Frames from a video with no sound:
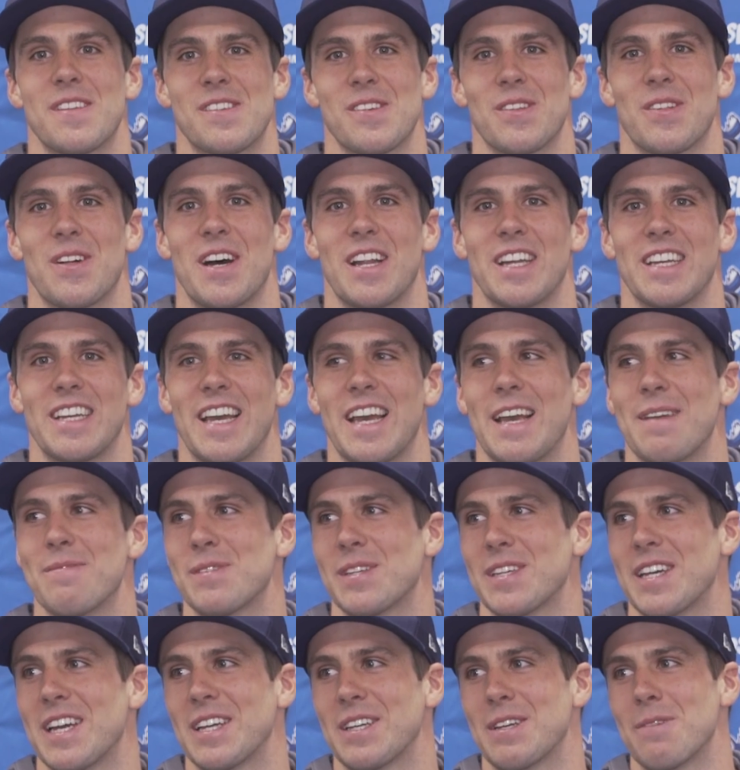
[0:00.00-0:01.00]
It's a lot of
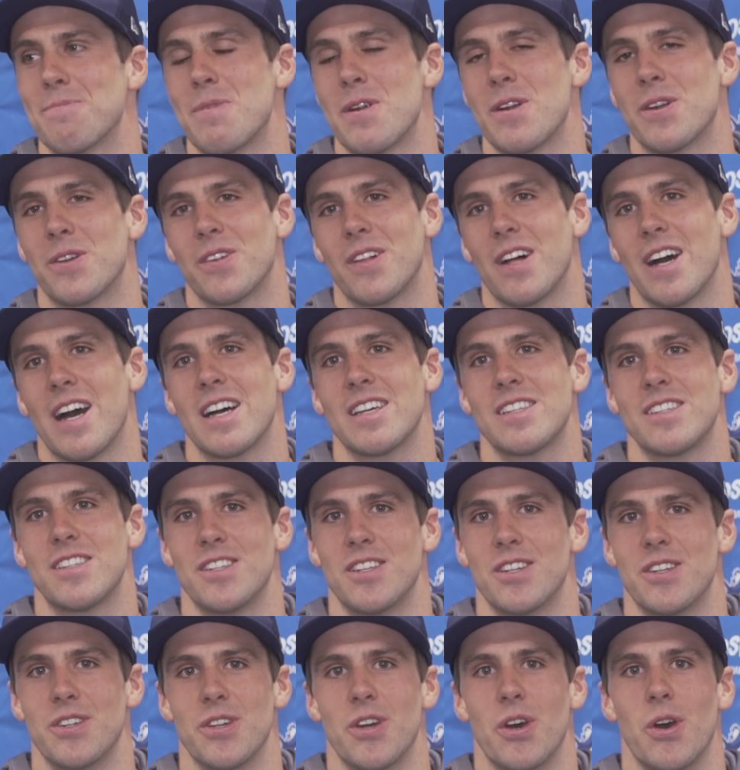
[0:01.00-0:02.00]
games again compared to last
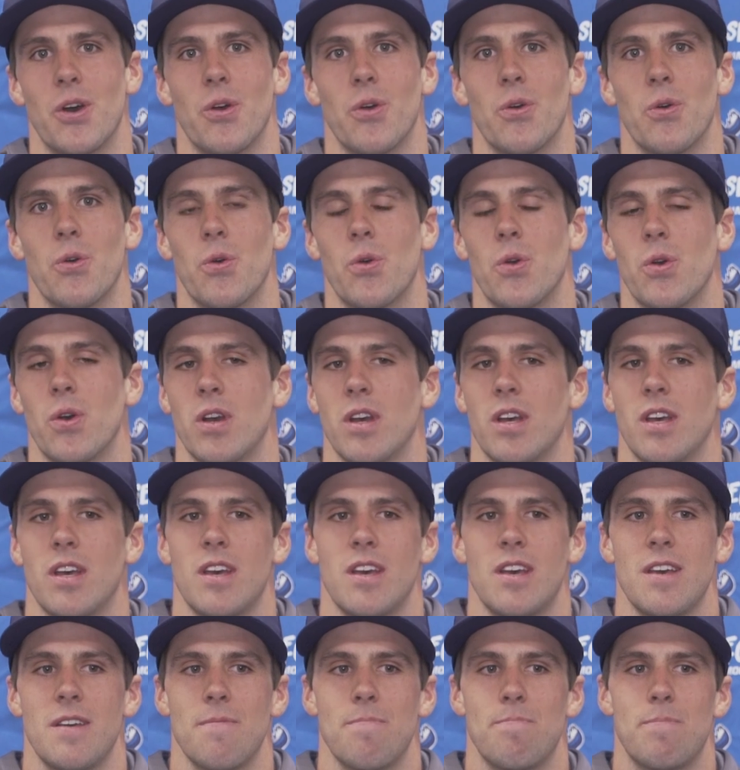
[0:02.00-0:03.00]
year. No
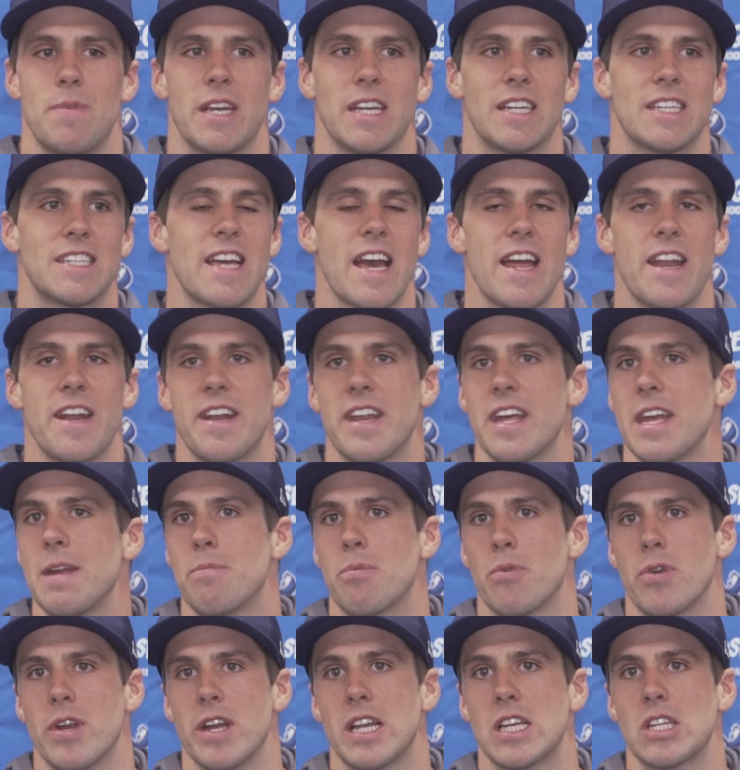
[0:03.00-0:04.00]
big 10 day
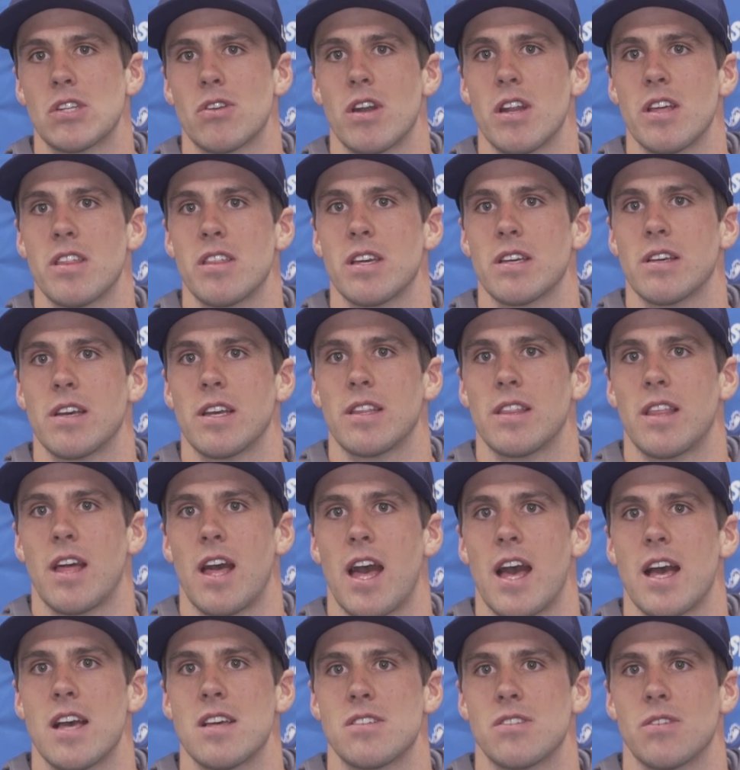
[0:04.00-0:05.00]
breaks or anything like
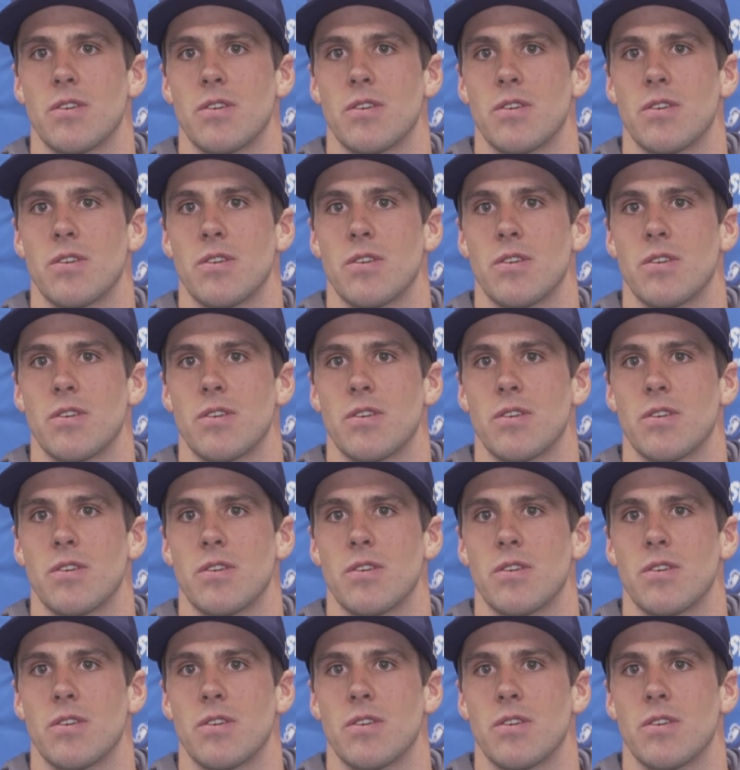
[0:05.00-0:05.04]
that.